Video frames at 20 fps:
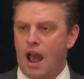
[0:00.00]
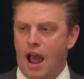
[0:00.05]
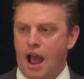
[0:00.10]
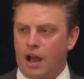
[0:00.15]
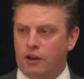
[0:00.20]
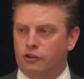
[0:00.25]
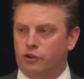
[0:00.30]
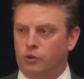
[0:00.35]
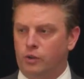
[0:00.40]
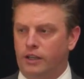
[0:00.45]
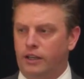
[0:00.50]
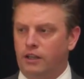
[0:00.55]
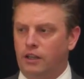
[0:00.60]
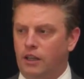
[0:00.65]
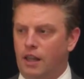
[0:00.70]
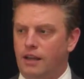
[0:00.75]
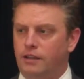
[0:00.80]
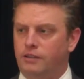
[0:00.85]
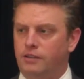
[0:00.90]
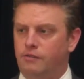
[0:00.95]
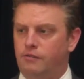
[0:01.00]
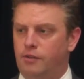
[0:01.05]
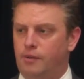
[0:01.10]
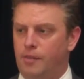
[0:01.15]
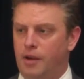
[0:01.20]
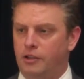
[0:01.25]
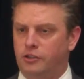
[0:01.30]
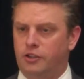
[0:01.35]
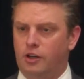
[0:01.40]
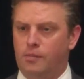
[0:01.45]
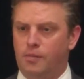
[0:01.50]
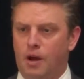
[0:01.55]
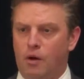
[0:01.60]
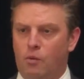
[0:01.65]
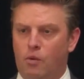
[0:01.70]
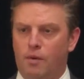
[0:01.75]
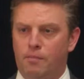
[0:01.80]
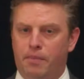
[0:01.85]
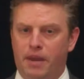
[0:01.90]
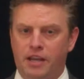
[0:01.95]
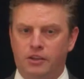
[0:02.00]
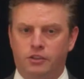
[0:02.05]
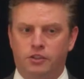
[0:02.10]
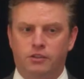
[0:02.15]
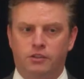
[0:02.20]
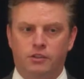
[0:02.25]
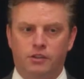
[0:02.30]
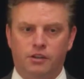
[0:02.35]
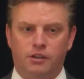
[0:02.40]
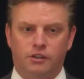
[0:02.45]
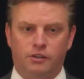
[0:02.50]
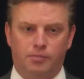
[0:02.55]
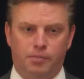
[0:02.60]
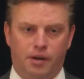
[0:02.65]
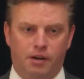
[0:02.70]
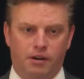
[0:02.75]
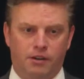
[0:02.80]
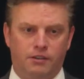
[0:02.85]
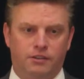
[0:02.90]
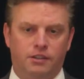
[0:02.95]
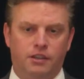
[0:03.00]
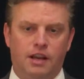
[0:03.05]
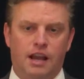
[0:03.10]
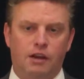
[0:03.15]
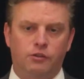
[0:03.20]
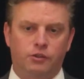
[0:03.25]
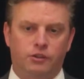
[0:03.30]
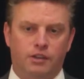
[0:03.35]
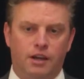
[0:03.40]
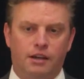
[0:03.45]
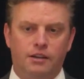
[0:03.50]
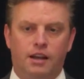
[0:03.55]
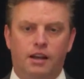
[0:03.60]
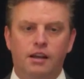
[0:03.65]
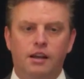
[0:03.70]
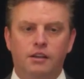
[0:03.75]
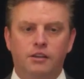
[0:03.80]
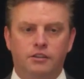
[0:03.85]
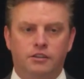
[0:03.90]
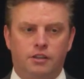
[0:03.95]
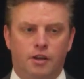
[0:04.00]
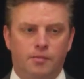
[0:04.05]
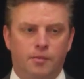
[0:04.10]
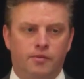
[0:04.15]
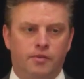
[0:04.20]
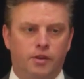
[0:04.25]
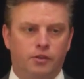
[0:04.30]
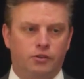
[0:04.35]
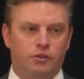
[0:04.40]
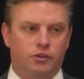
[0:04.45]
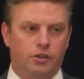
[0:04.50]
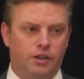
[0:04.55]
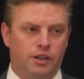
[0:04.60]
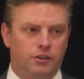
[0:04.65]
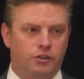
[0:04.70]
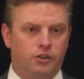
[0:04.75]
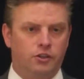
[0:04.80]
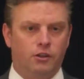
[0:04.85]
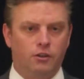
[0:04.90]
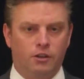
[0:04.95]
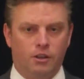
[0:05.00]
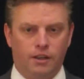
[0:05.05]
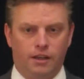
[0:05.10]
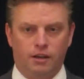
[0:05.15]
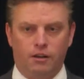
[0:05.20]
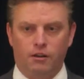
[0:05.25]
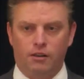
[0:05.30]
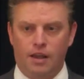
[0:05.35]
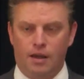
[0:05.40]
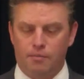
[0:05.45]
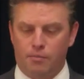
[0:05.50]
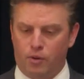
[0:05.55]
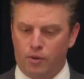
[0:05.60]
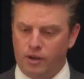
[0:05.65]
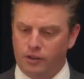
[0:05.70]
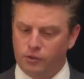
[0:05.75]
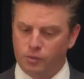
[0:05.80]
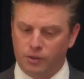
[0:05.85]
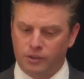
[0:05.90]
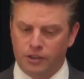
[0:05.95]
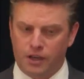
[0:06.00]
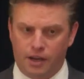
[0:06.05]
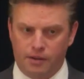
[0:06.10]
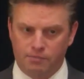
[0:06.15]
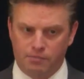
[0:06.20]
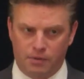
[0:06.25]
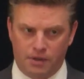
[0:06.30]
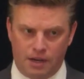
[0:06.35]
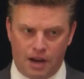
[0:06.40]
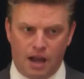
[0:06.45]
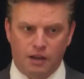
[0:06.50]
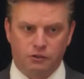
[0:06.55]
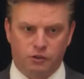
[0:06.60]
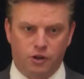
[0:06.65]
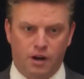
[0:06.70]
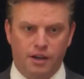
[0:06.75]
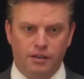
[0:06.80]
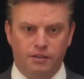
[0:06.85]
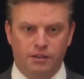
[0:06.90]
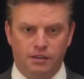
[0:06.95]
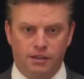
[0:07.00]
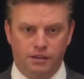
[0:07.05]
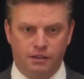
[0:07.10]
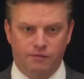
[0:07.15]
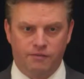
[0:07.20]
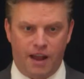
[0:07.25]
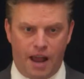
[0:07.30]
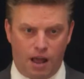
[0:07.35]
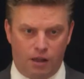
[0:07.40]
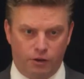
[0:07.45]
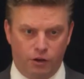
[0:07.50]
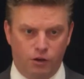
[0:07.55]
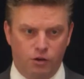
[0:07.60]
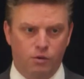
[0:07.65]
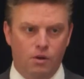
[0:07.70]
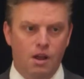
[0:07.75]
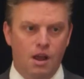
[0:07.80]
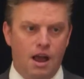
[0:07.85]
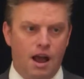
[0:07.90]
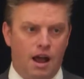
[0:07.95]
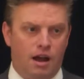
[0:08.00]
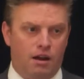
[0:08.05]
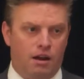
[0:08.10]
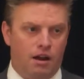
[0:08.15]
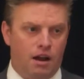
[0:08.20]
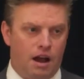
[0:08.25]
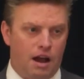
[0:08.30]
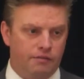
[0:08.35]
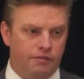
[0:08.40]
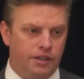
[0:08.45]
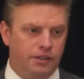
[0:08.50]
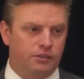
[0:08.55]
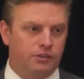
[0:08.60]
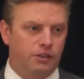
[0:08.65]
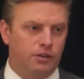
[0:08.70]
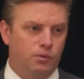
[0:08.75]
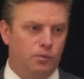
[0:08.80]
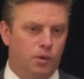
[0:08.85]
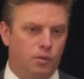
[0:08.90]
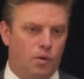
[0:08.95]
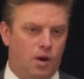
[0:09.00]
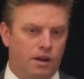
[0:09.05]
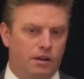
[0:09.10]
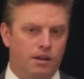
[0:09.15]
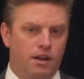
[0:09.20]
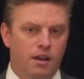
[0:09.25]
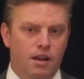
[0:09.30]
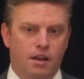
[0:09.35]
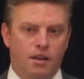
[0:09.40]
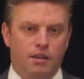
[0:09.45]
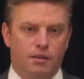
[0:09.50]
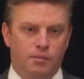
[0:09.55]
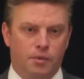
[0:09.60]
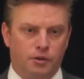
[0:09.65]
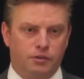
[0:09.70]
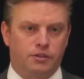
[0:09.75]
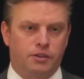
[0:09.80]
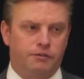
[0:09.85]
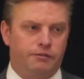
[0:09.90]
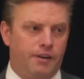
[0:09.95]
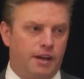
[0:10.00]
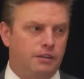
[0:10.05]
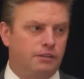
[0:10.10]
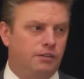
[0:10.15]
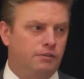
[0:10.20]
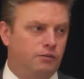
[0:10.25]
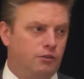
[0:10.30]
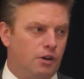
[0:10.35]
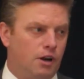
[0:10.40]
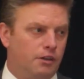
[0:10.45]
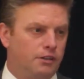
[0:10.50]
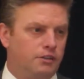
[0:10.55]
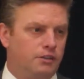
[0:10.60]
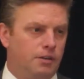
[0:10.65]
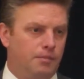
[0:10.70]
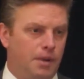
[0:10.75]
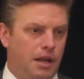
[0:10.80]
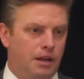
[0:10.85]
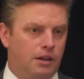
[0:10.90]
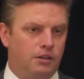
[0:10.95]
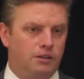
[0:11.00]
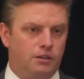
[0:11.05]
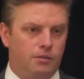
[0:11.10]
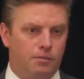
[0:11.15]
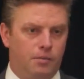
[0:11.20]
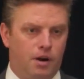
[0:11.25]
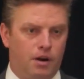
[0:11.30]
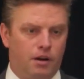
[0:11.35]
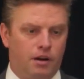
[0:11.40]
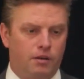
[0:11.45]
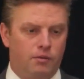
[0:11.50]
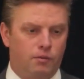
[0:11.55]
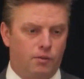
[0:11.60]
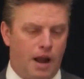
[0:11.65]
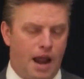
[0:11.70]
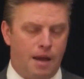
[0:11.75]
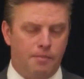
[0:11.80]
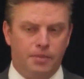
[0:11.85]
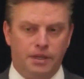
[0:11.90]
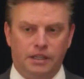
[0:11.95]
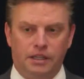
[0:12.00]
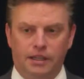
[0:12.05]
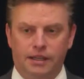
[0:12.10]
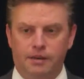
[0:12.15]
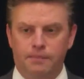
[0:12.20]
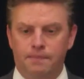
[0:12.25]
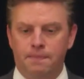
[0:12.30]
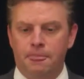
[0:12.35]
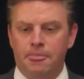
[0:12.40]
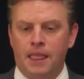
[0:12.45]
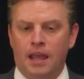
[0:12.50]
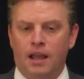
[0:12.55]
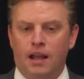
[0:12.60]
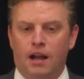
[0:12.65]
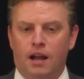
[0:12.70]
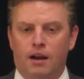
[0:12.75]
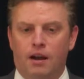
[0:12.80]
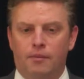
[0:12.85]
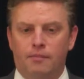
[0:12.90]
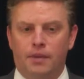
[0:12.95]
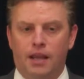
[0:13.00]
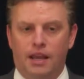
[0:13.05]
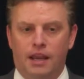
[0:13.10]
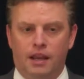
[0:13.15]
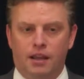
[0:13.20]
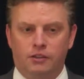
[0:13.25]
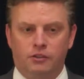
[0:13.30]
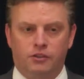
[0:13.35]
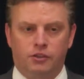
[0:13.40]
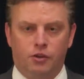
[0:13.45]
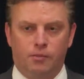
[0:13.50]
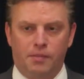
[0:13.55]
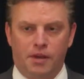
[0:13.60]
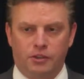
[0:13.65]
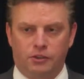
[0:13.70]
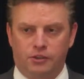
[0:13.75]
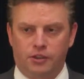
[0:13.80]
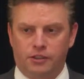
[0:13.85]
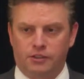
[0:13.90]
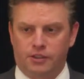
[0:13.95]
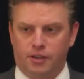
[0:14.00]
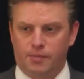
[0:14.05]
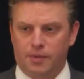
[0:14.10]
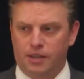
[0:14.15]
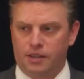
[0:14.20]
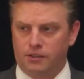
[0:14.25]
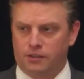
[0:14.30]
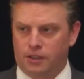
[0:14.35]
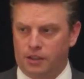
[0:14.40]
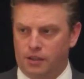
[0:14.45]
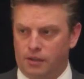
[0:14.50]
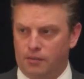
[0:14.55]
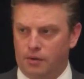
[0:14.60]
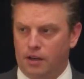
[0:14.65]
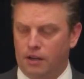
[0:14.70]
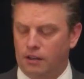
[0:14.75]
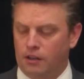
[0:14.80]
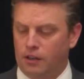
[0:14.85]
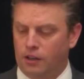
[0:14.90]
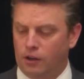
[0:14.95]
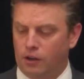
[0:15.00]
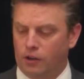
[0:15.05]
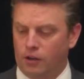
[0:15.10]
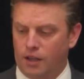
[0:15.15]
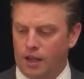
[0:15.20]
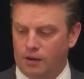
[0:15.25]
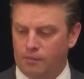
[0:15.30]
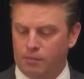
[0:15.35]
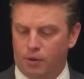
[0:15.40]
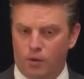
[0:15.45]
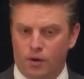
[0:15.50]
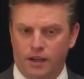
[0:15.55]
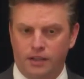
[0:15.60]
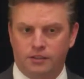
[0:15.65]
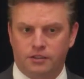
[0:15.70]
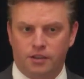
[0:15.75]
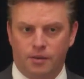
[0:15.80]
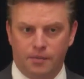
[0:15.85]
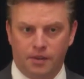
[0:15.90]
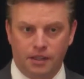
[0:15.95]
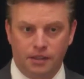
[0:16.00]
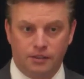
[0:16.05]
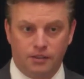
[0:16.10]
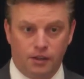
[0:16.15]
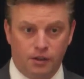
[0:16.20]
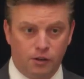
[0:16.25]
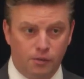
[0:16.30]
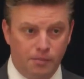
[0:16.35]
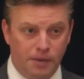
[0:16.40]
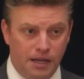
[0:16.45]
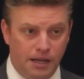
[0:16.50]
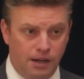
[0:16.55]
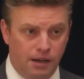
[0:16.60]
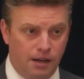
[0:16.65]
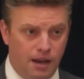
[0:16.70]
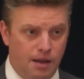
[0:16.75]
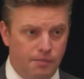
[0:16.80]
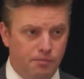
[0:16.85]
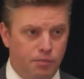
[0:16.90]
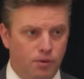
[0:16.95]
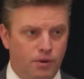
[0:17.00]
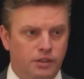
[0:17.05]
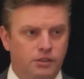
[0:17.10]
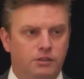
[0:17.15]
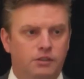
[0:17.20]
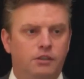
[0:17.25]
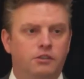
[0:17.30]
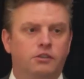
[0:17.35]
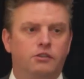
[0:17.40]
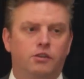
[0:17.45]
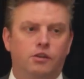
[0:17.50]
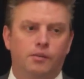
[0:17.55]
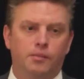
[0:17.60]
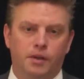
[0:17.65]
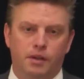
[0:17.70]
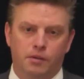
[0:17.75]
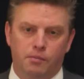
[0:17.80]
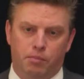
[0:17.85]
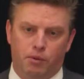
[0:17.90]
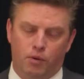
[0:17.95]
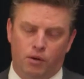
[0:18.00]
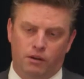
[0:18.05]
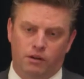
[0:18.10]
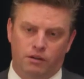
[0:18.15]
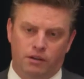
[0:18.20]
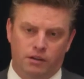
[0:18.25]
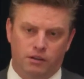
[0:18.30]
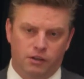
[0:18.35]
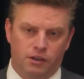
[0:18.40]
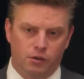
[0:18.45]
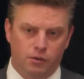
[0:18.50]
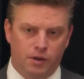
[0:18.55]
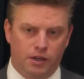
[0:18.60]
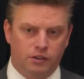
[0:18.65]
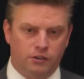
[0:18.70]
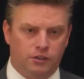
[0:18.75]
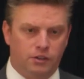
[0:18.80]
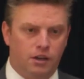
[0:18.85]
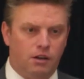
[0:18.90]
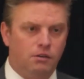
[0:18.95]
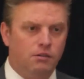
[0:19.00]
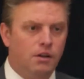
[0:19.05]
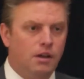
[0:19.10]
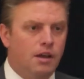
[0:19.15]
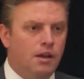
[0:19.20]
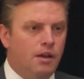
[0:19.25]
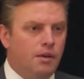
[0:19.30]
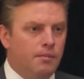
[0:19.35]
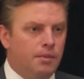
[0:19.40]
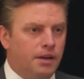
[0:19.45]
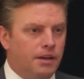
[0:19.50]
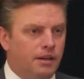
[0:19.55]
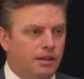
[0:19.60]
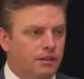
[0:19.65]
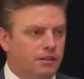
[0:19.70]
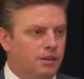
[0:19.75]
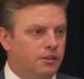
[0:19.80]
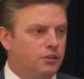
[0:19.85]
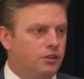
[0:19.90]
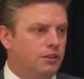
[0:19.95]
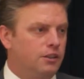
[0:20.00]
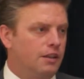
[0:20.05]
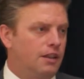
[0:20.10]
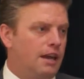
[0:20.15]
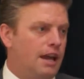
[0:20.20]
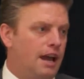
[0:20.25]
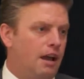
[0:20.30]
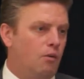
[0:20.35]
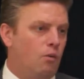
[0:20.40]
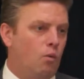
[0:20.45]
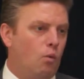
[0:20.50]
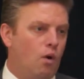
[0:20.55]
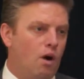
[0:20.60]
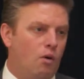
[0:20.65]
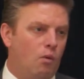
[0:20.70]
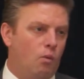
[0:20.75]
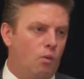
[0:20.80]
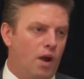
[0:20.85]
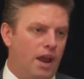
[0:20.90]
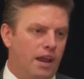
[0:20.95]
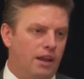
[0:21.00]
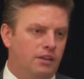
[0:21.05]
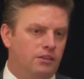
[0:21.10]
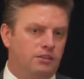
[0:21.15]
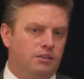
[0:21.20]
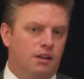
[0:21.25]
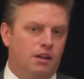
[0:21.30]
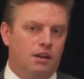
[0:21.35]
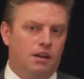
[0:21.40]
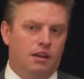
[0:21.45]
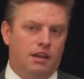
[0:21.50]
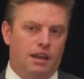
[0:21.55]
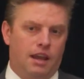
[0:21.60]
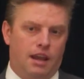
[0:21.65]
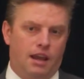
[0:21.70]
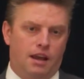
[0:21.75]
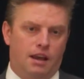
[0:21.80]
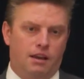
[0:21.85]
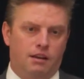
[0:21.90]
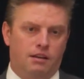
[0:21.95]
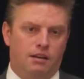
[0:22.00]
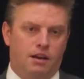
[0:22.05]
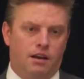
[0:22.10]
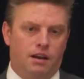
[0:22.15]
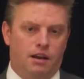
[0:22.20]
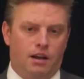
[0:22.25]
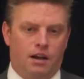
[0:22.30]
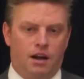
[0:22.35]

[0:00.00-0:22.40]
actually collect information about what patients are experiencing outside some of those traditional clinical endpoints, which I'm not trying to devalue. Obviously, we want the most effective drugs to make it to market rapidly. And so measuring some of these clinical endpoints, some of these intermediate endpoints are extremely important in doing so. But in addition to that, what ways can